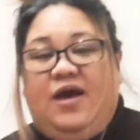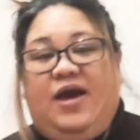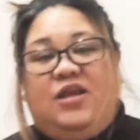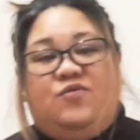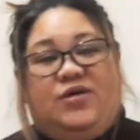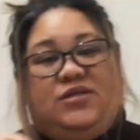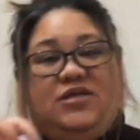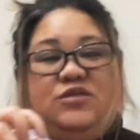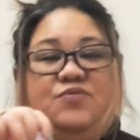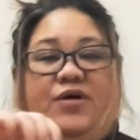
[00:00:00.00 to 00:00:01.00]
Anyway,
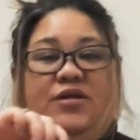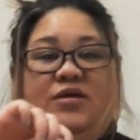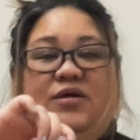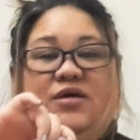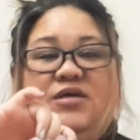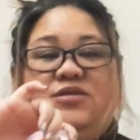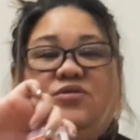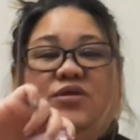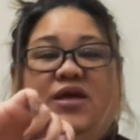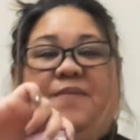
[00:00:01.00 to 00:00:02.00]
this one is
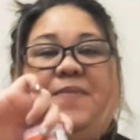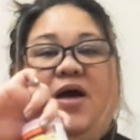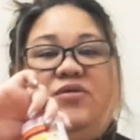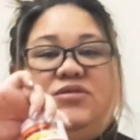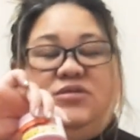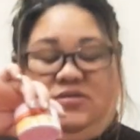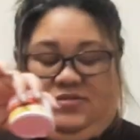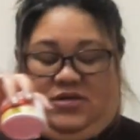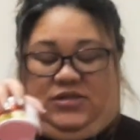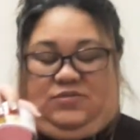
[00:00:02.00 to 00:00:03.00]
only £1.
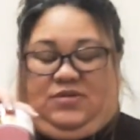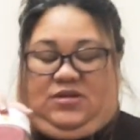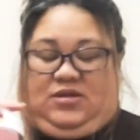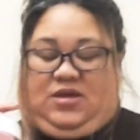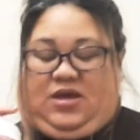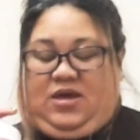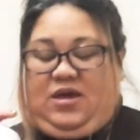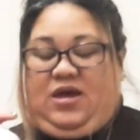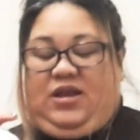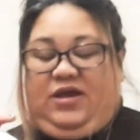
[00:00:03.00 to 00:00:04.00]
This one.
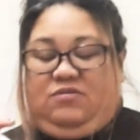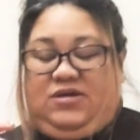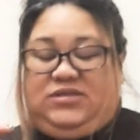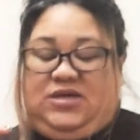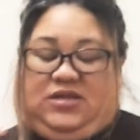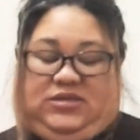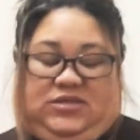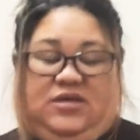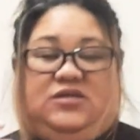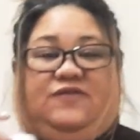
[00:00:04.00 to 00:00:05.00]
And like what I said, it's
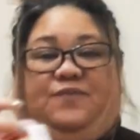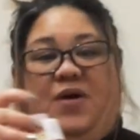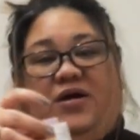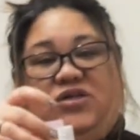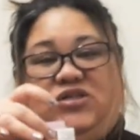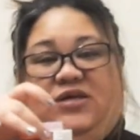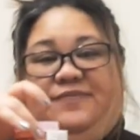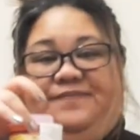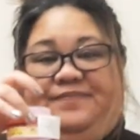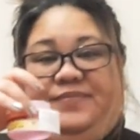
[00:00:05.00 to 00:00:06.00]
nice packaging.
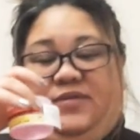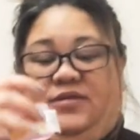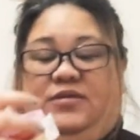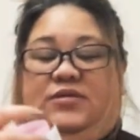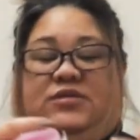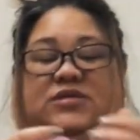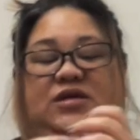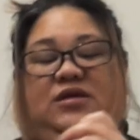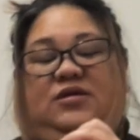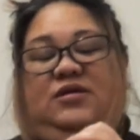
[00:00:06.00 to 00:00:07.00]

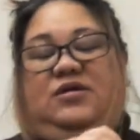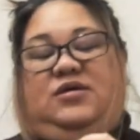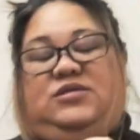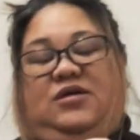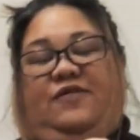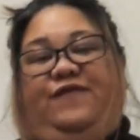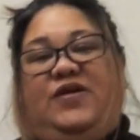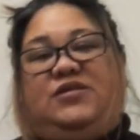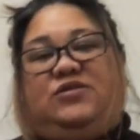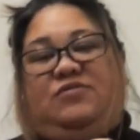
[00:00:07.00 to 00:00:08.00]
See? It's like a
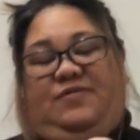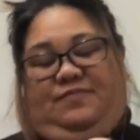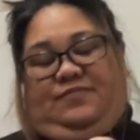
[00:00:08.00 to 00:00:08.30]
face cream.